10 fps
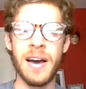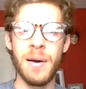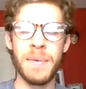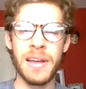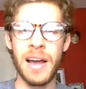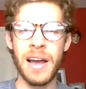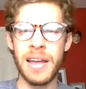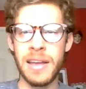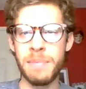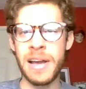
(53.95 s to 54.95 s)
Um,
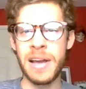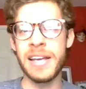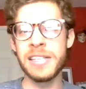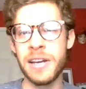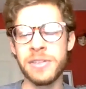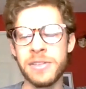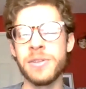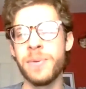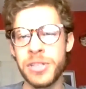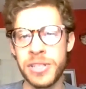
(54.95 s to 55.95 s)
in my case, I
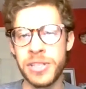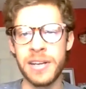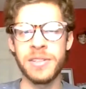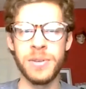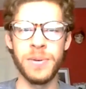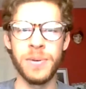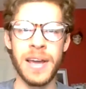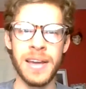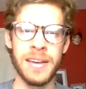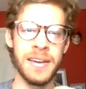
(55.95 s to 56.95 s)
also reached out
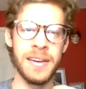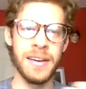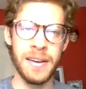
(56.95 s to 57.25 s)
to a,